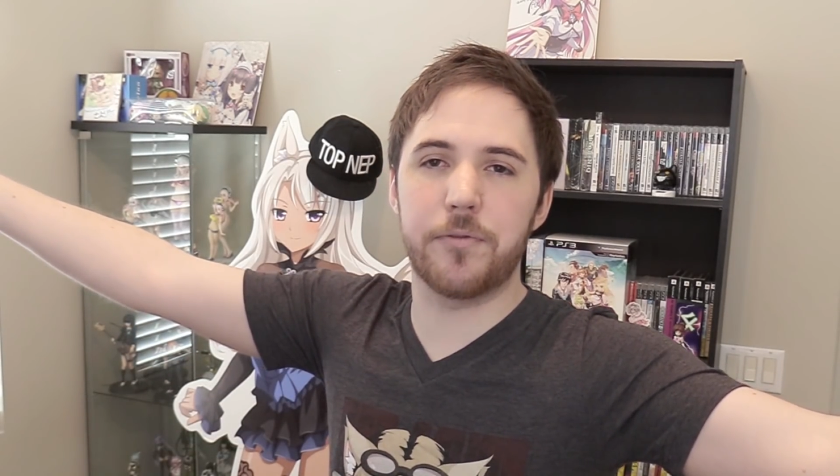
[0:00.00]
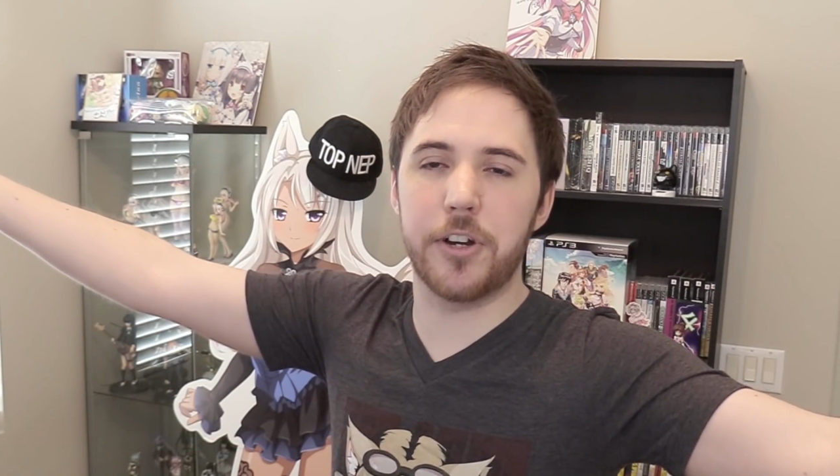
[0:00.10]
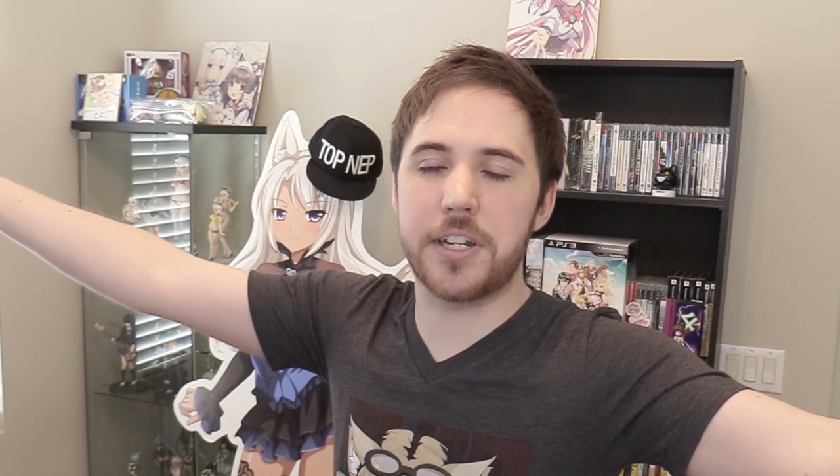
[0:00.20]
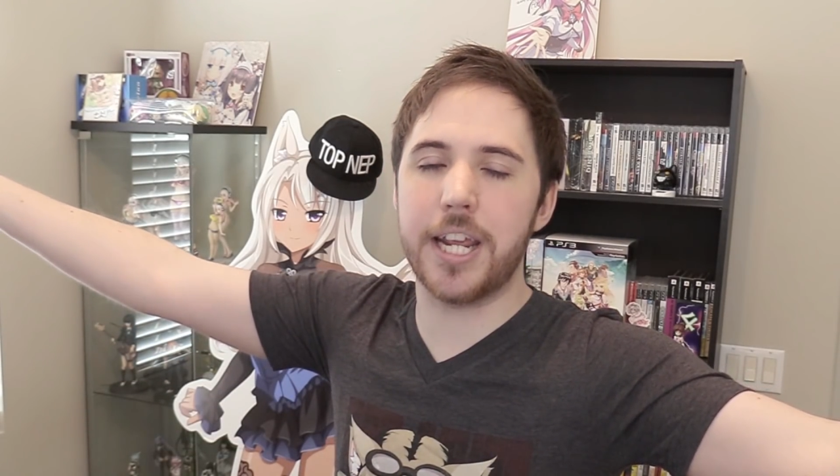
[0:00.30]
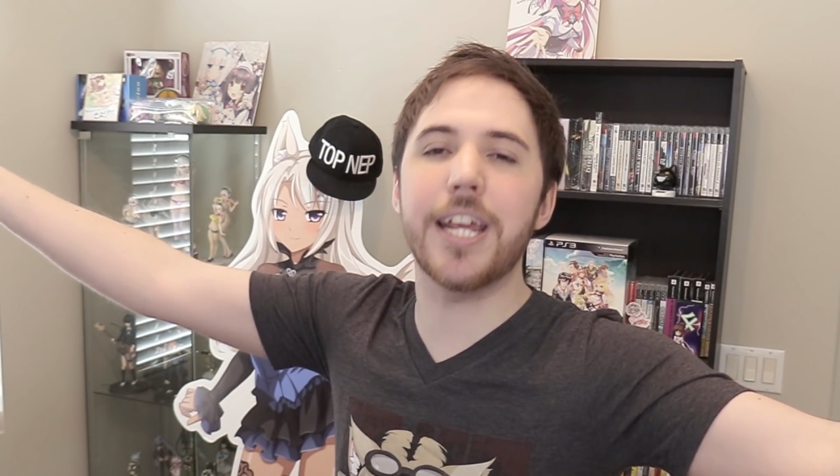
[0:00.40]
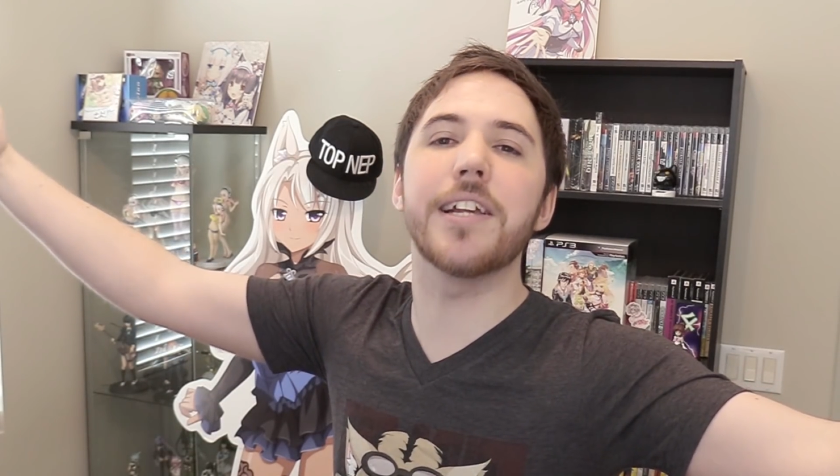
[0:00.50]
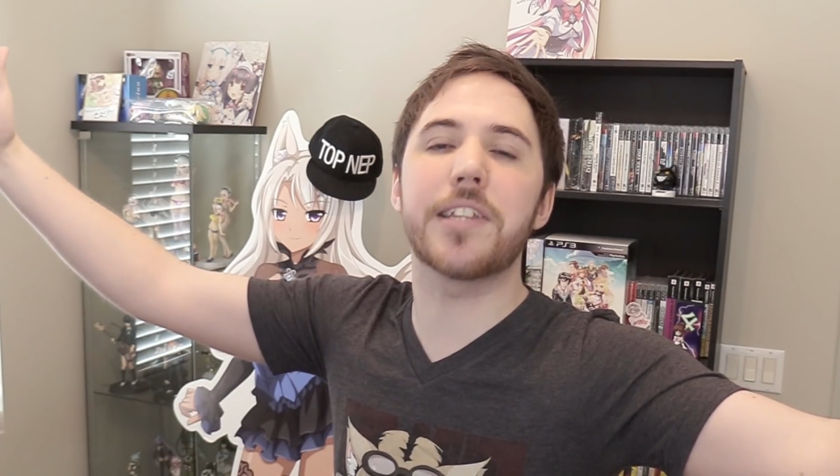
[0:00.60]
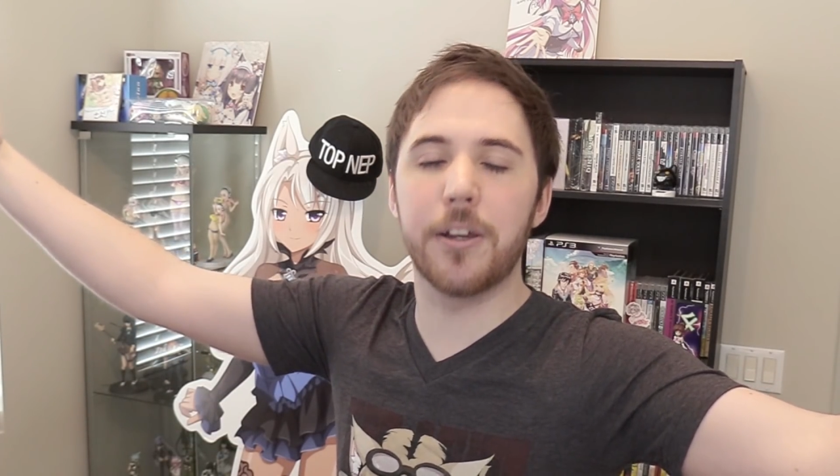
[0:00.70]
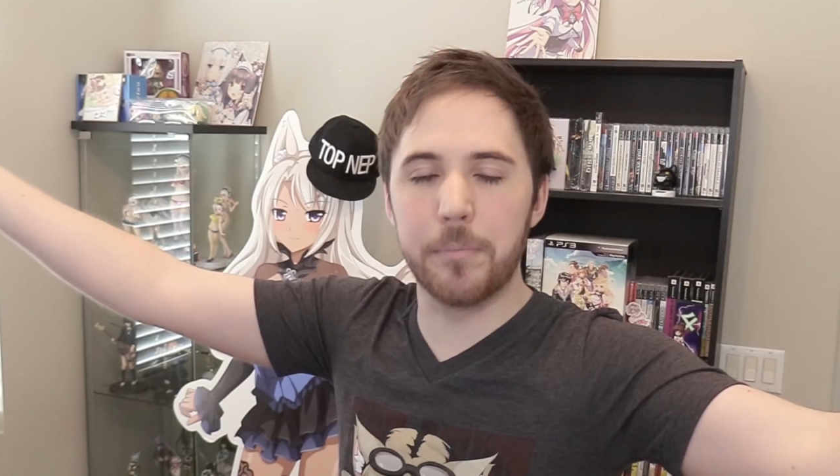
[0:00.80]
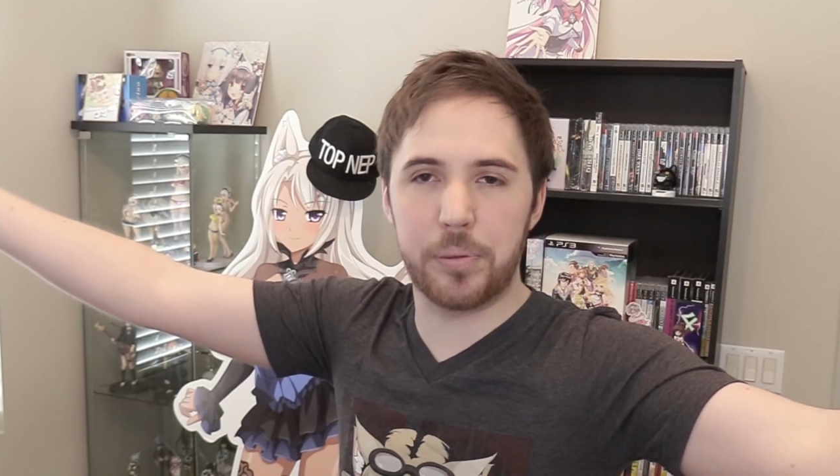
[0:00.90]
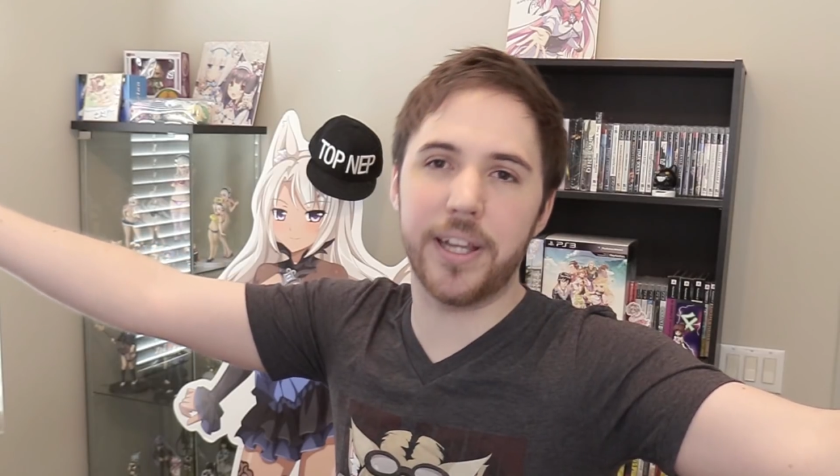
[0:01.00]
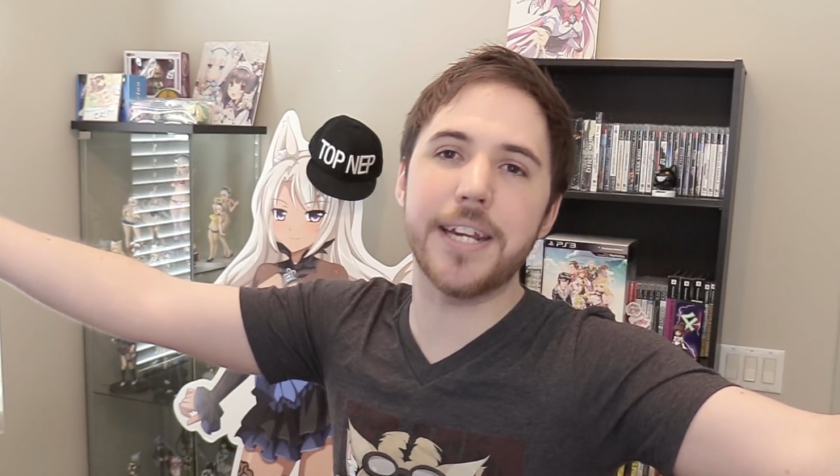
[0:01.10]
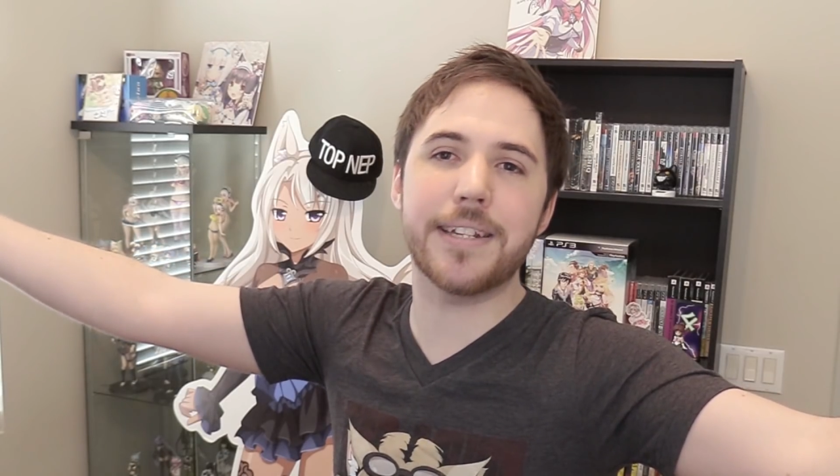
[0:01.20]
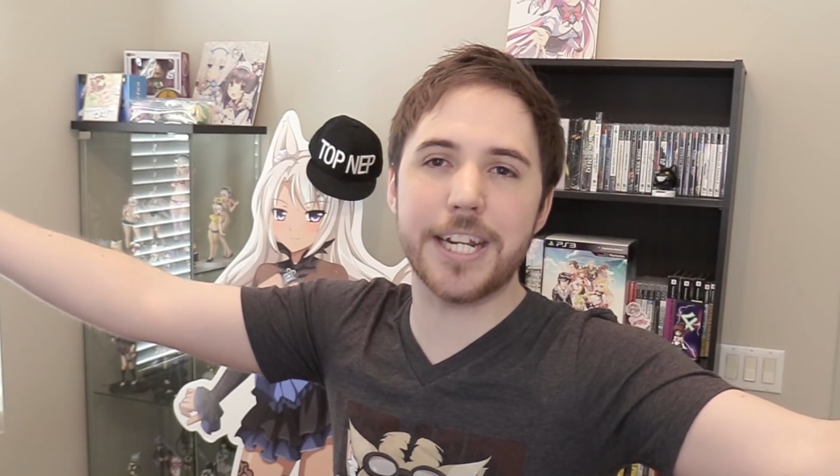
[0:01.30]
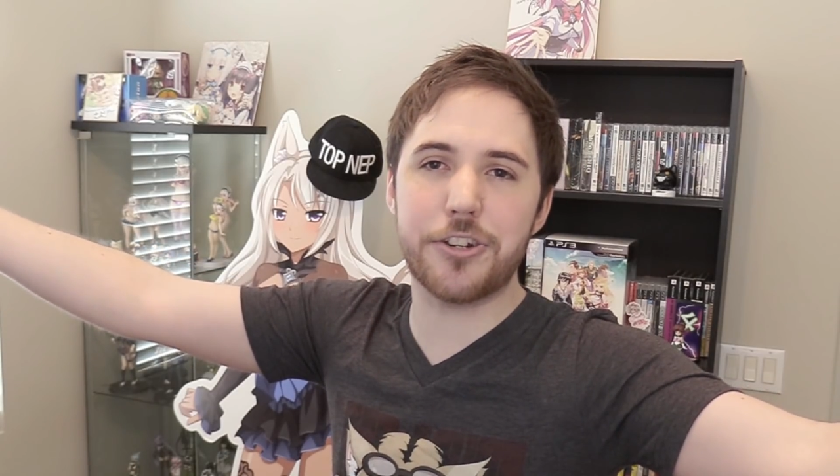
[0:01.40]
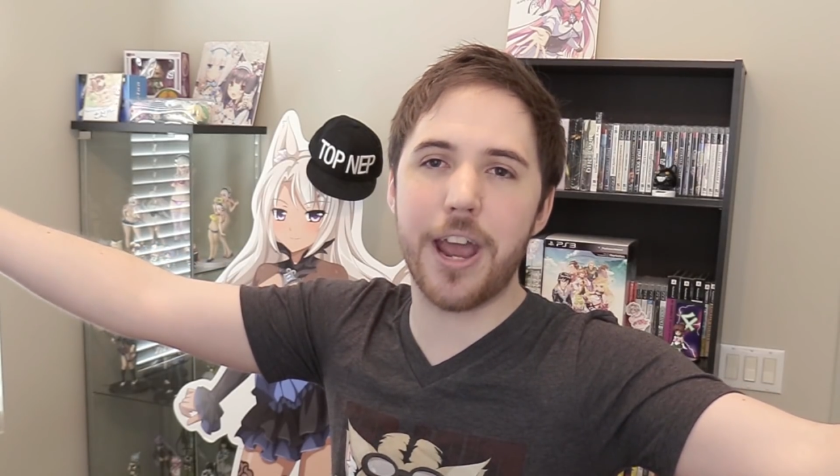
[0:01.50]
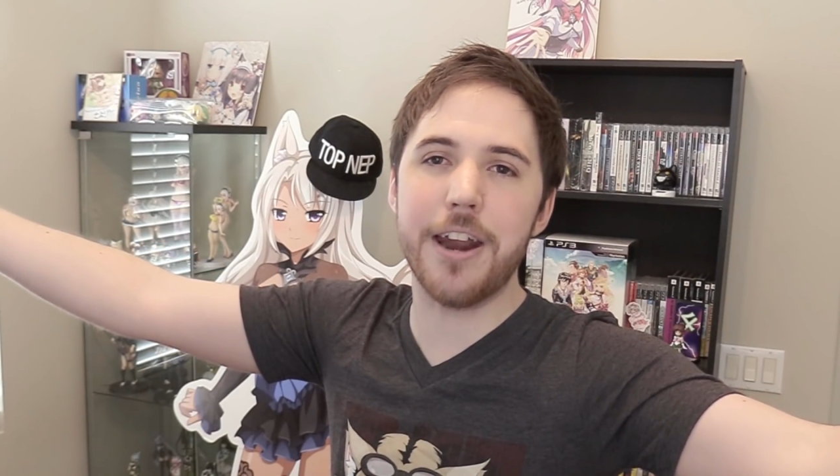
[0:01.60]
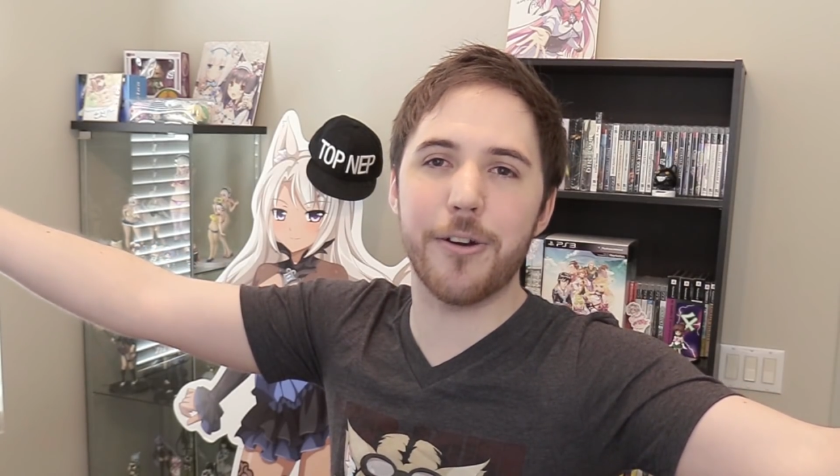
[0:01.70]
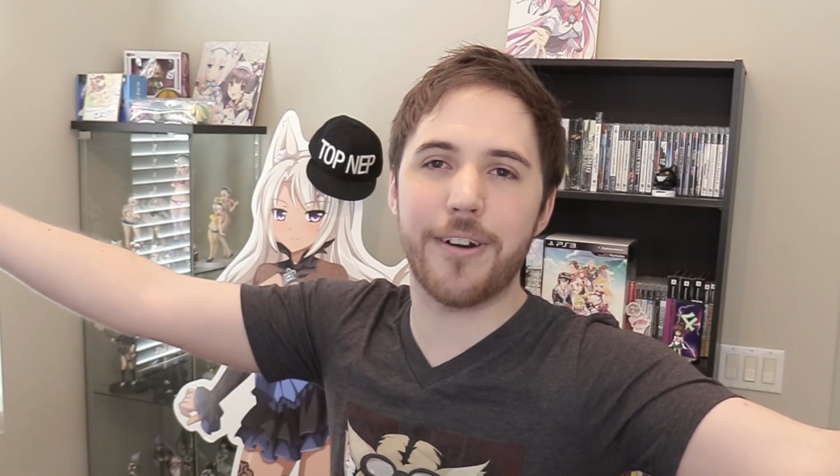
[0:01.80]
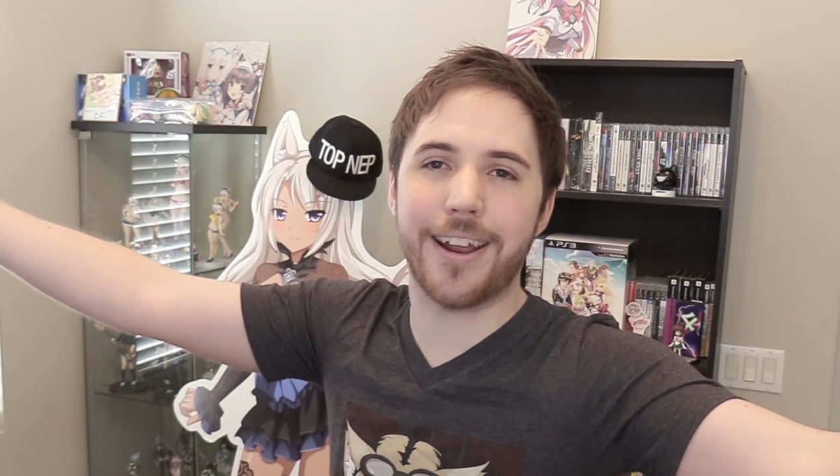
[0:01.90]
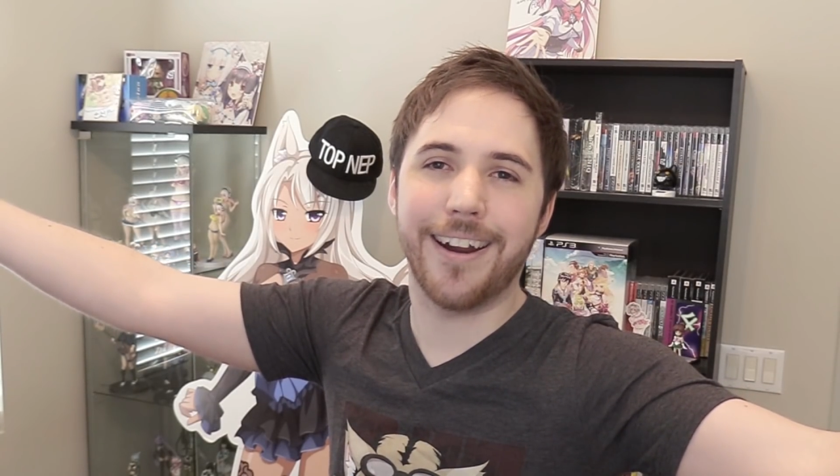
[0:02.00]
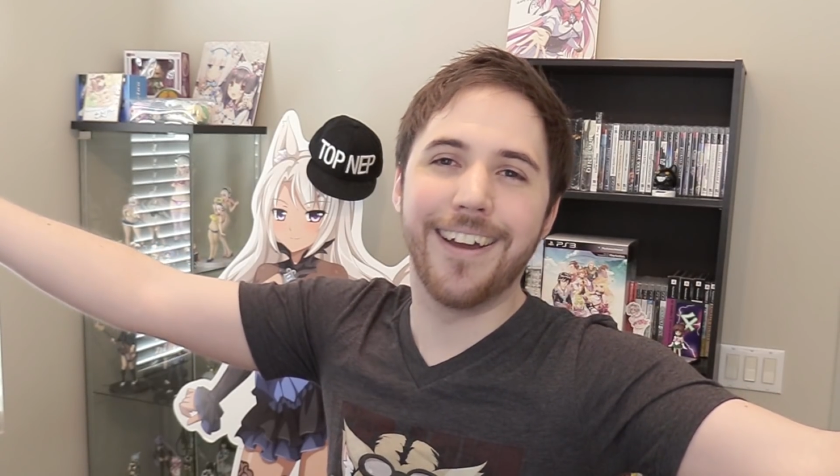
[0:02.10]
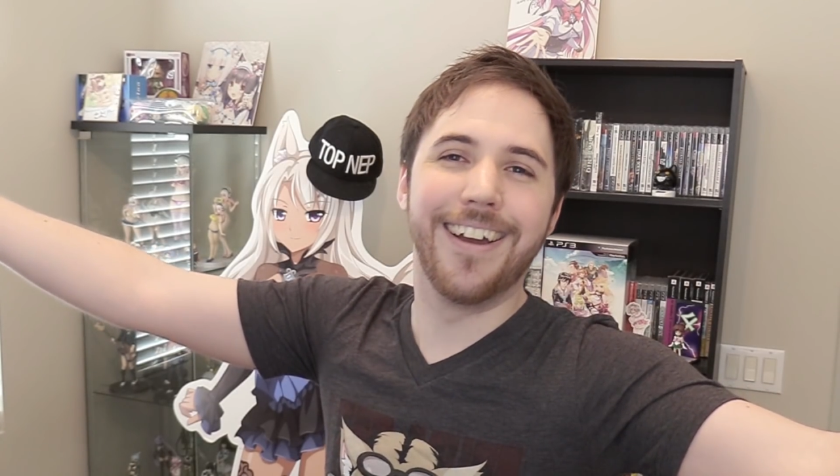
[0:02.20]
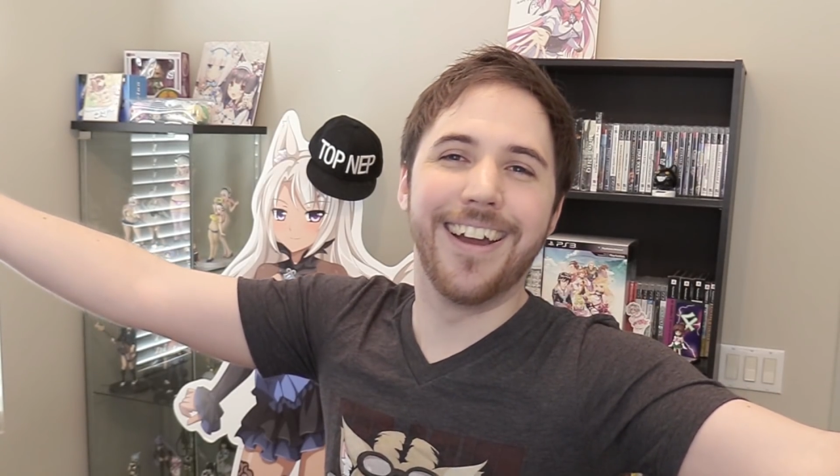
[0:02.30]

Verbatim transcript: for D is complete degenerate.